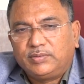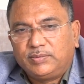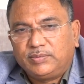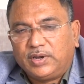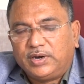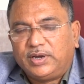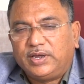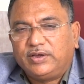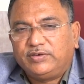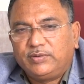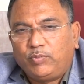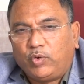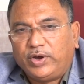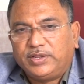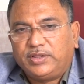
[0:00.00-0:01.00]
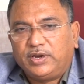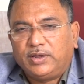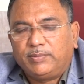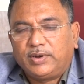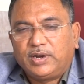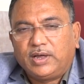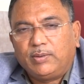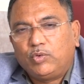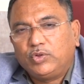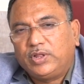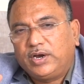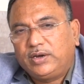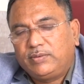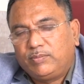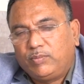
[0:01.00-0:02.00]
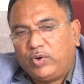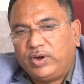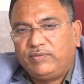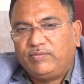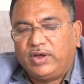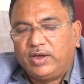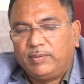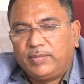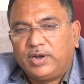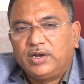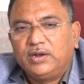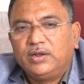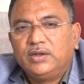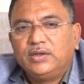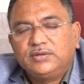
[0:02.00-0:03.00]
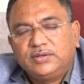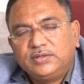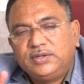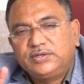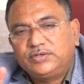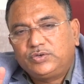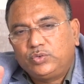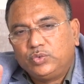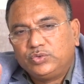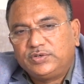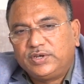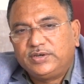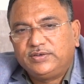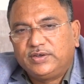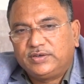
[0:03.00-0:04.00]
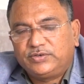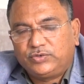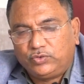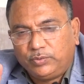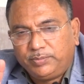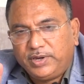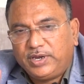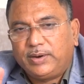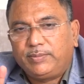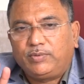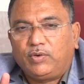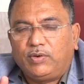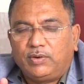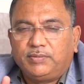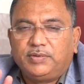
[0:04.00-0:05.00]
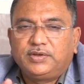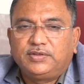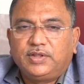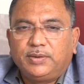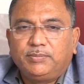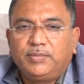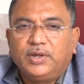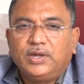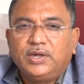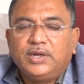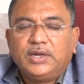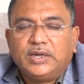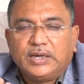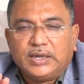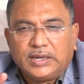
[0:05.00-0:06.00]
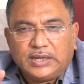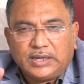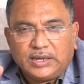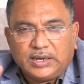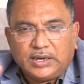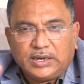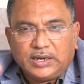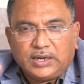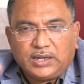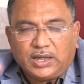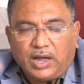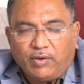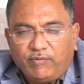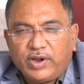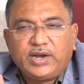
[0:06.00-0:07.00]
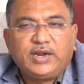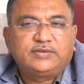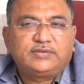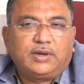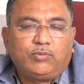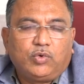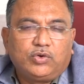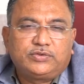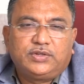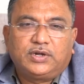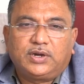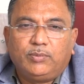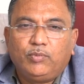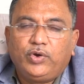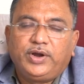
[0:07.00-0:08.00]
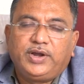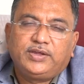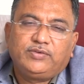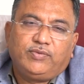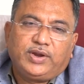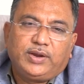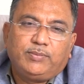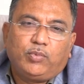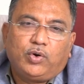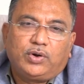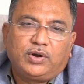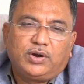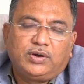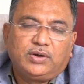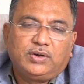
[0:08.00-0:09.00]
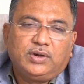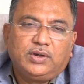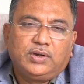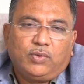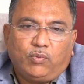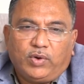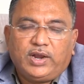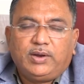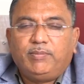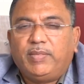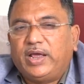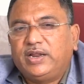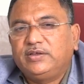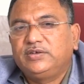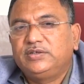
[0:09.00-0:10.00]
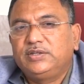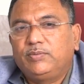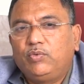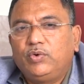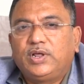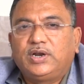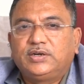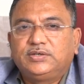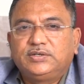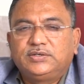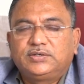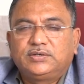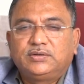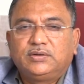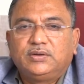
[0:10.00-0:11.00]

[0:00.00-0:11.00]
30 kg 0.3 ml, above that 0.5 ml. These 2 syringes should be kept always. Then awareness amongst the community is very important while managing the food allergies.